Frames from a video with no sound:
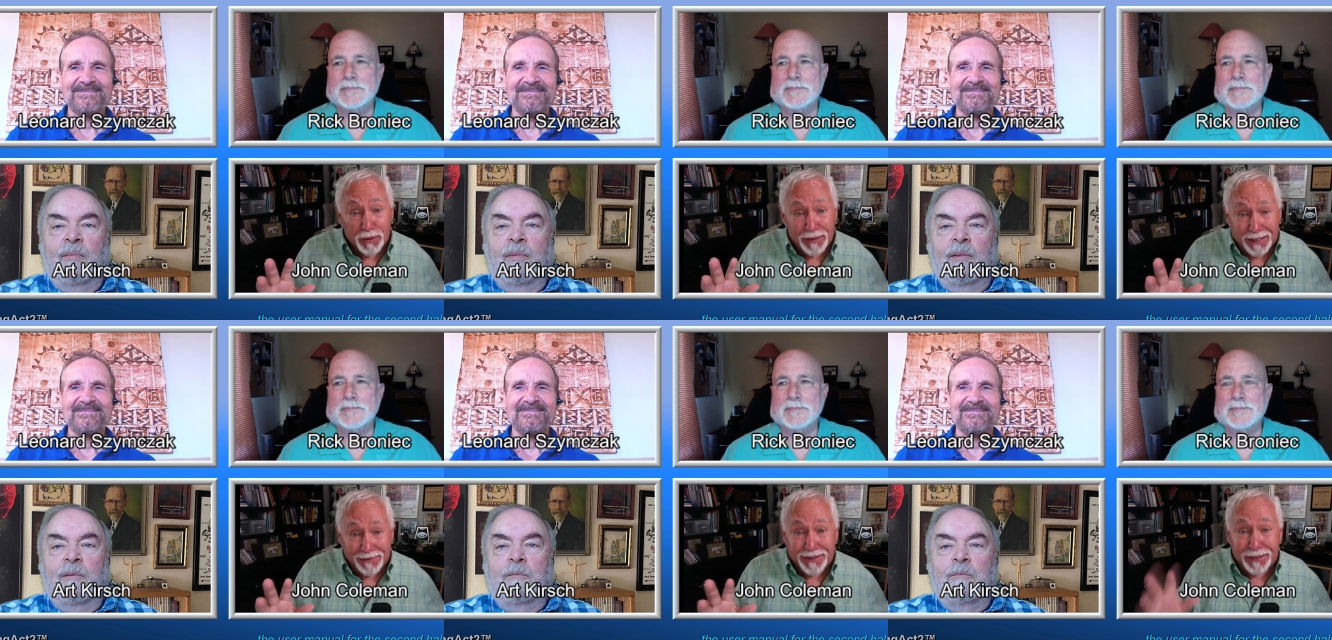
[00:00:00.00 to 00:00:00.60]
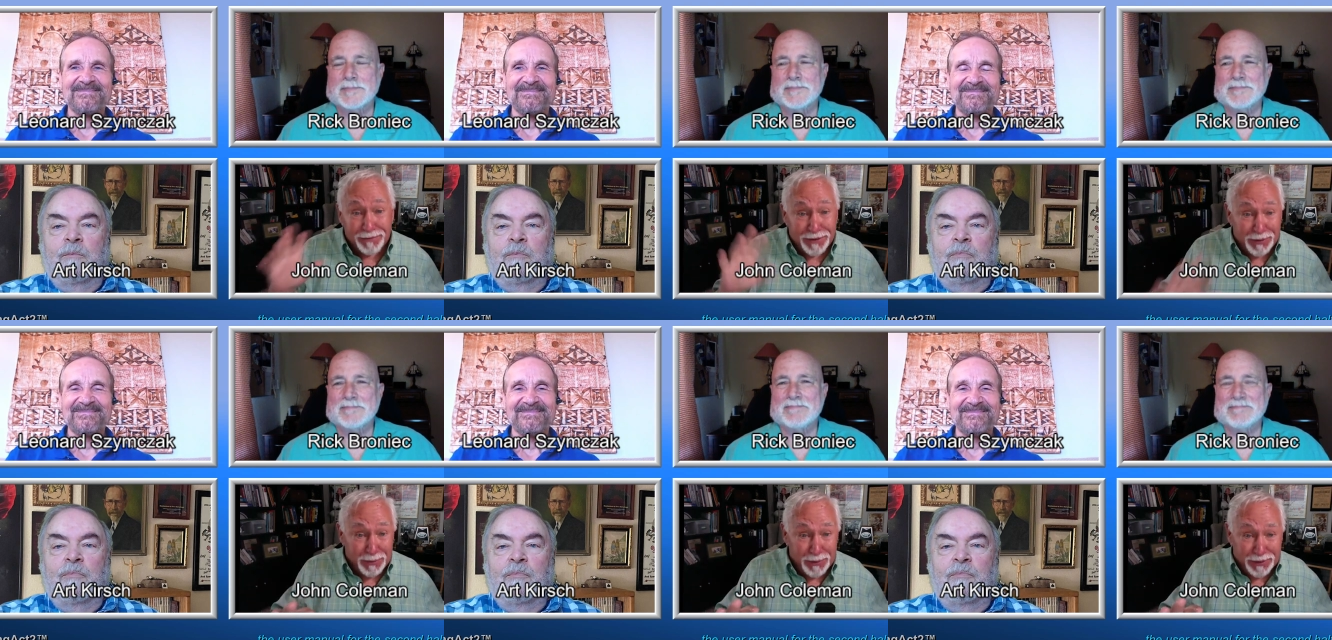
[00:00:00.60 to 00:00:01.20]
Speaker 1: now that I read your
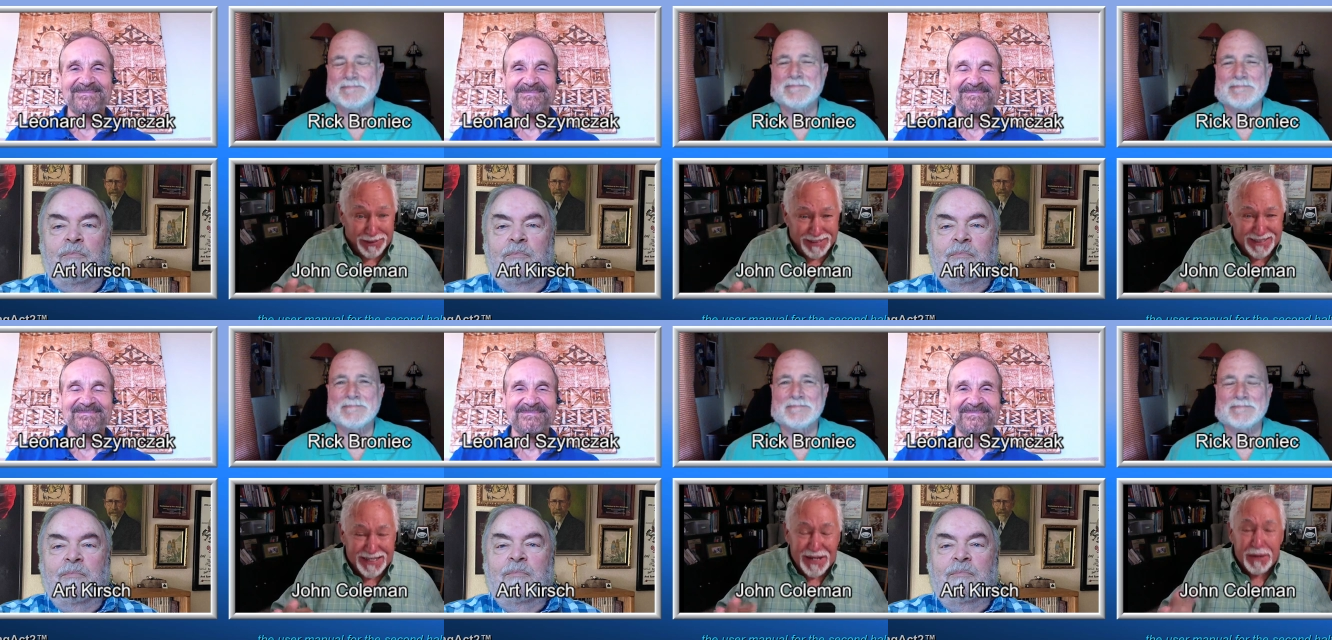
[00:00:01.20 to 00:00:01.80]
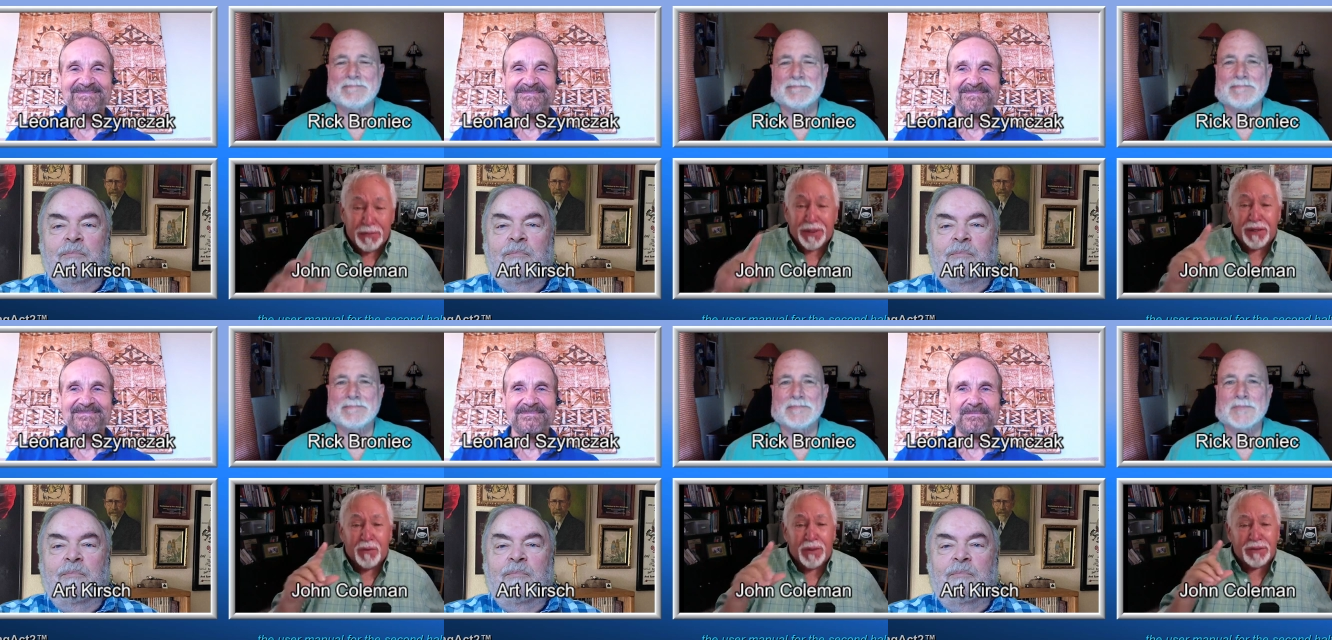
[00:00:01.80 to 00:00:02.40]
book, but I
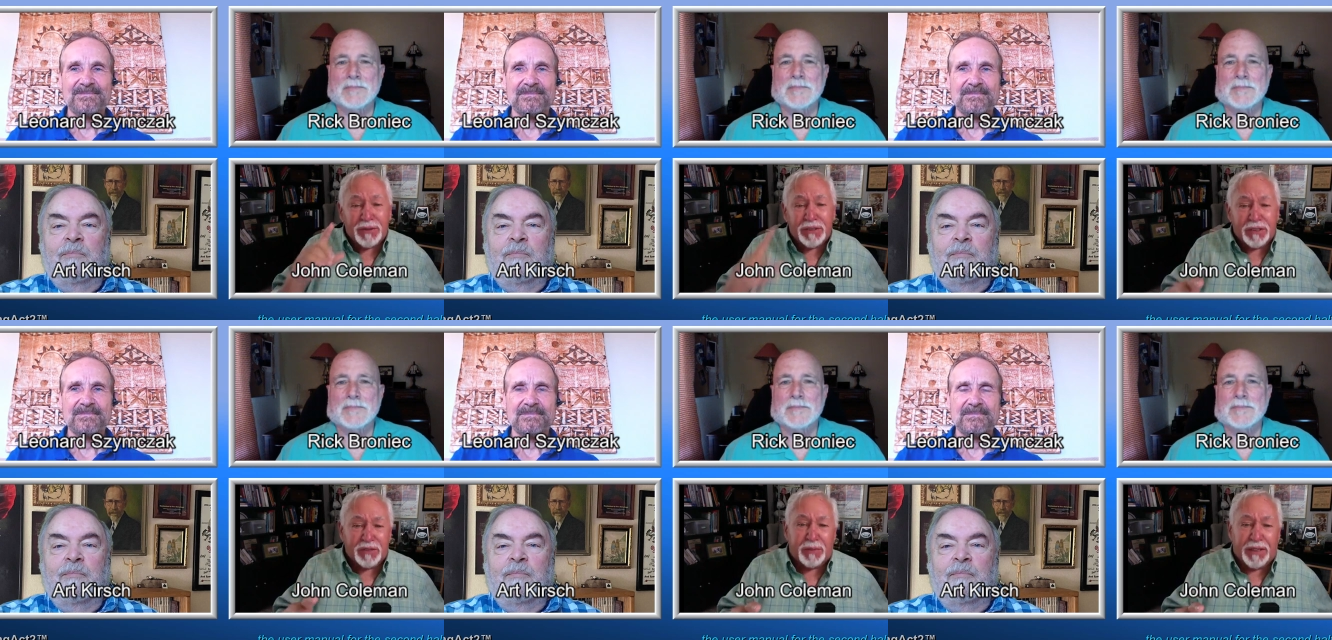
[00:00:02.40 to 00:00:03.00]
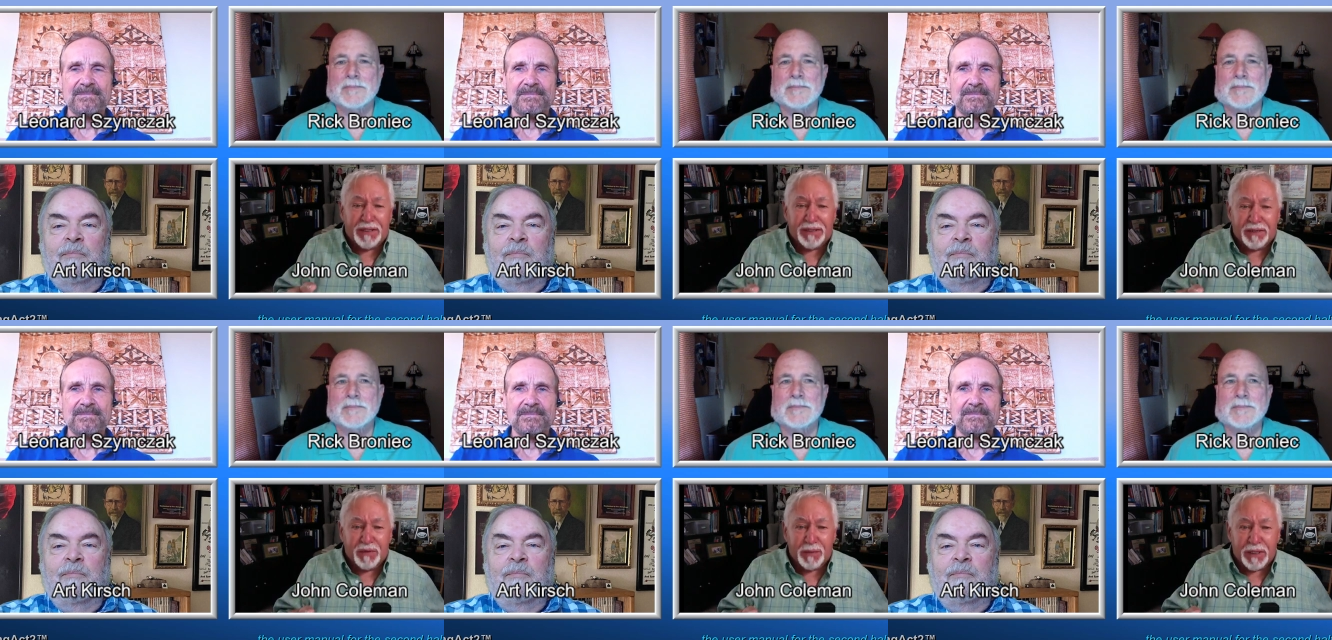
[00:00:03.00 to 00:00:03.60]
want you to explain it to
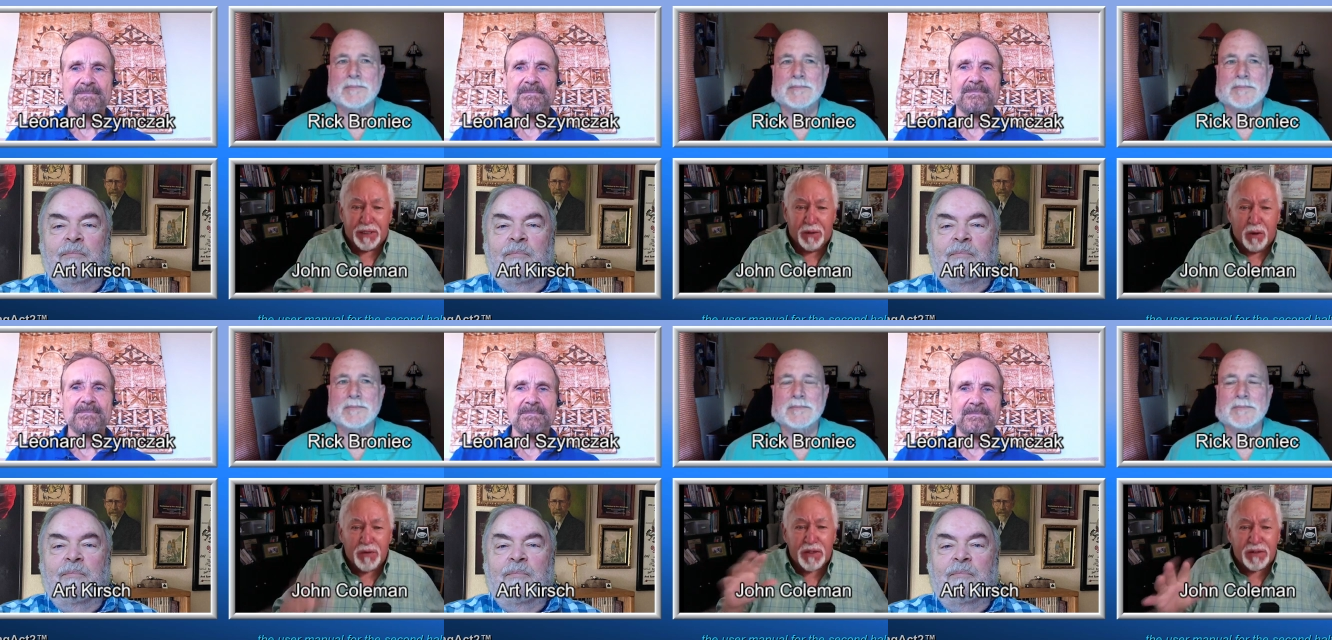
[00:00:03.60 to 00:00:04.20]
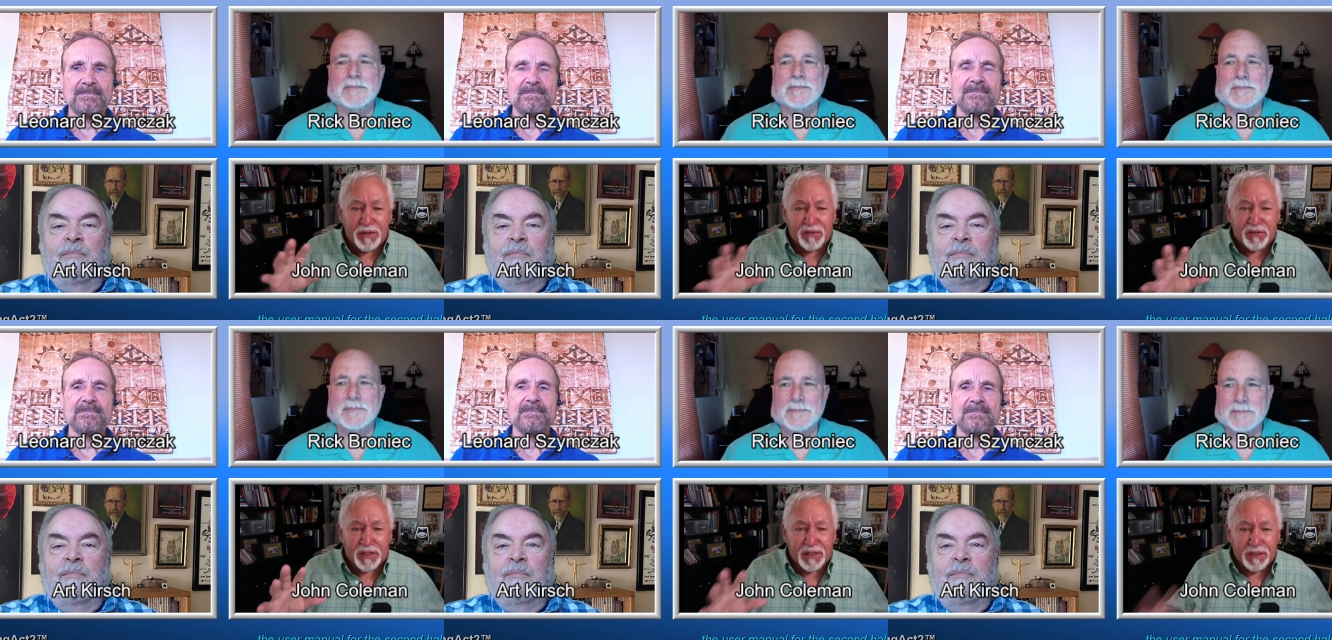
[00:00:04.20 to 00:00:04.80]
everybody authenticity.
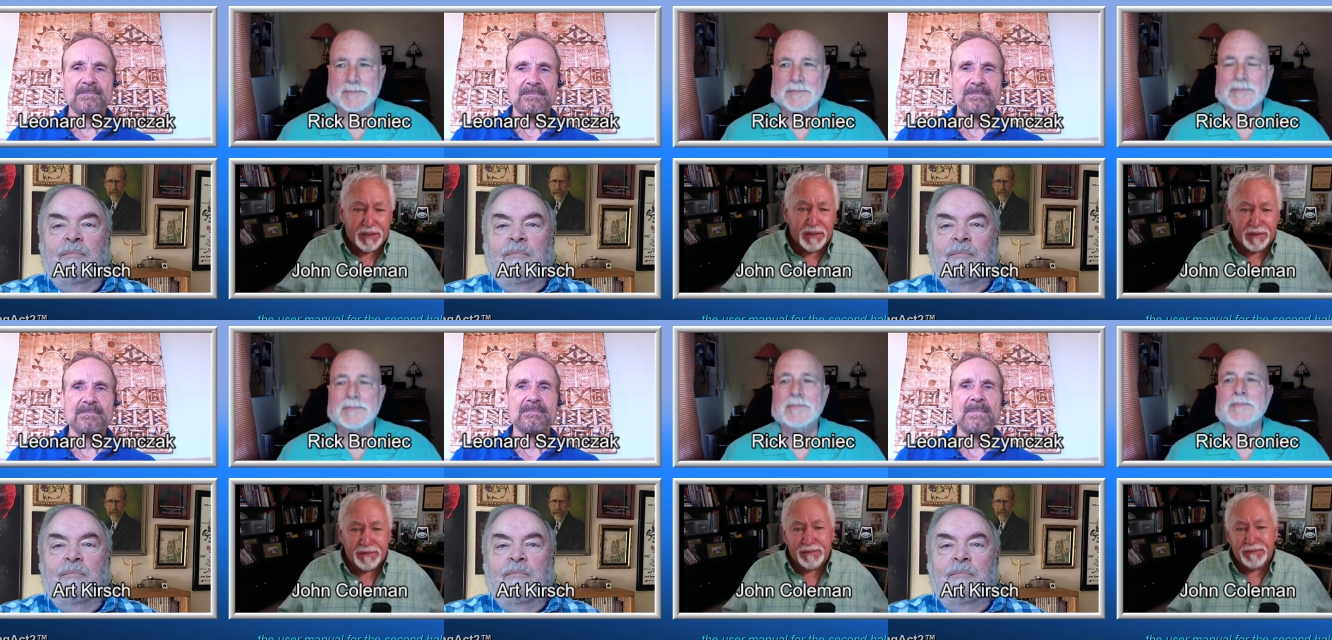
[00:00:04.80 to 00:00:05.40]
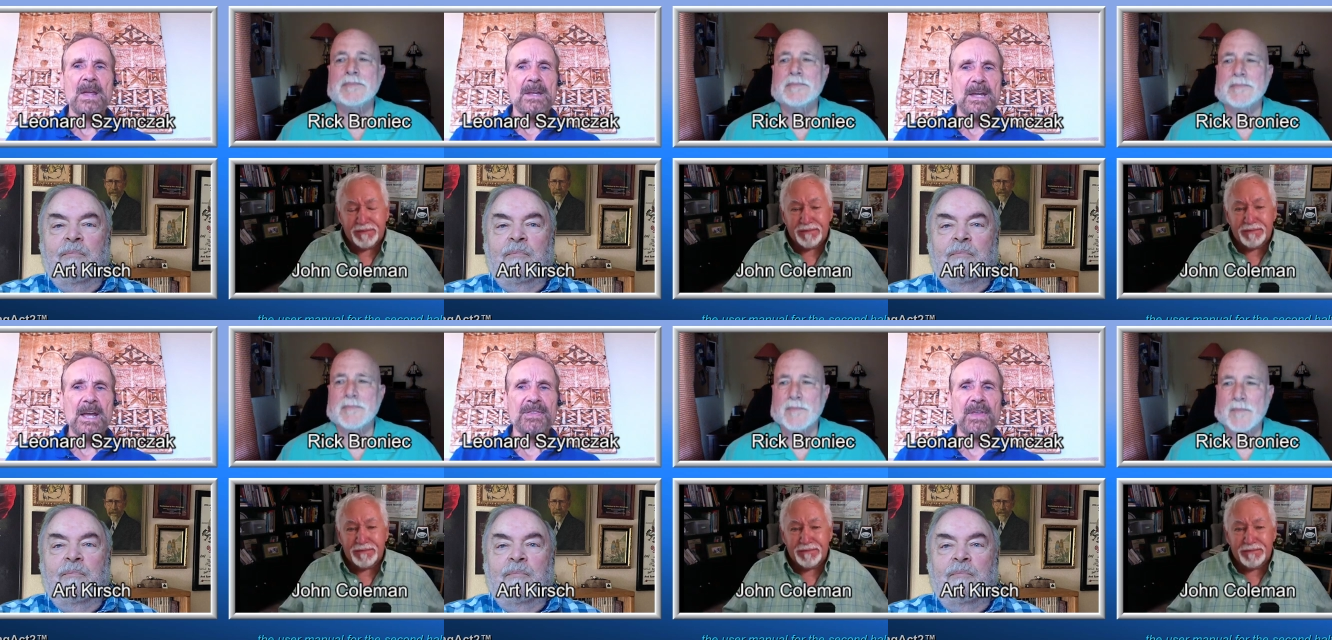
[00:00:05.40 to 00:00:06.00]
Speaker 2: Yeah,
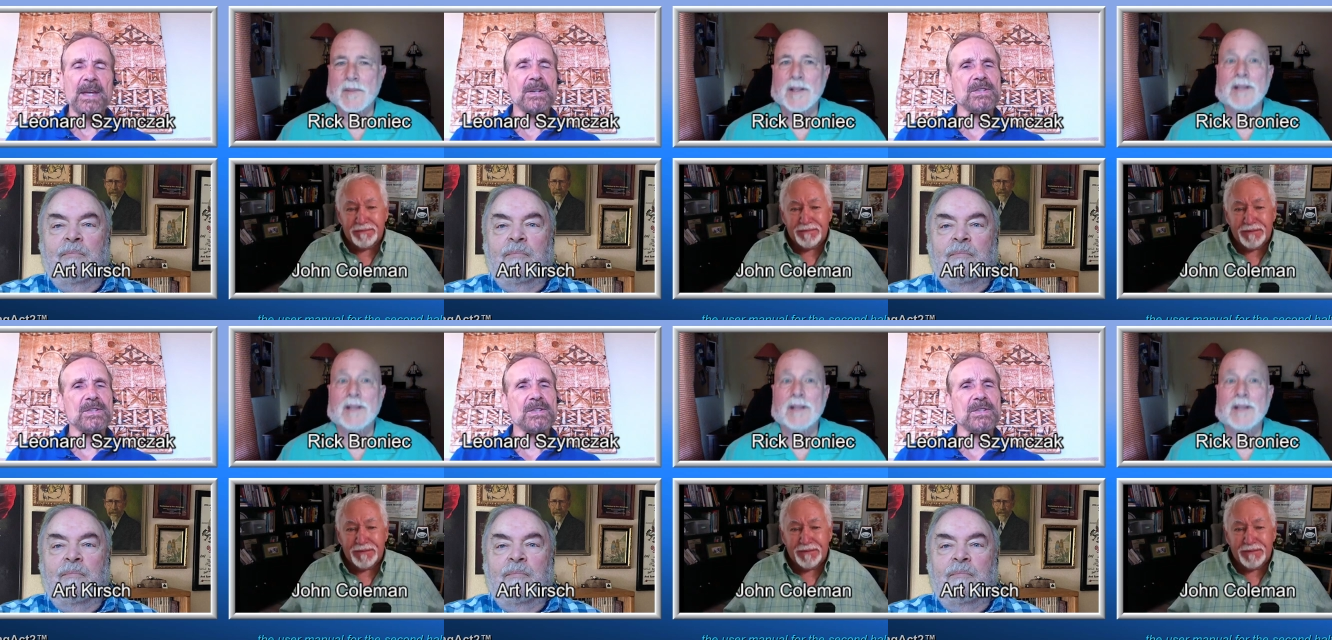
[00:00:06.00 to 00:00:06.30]
thanks.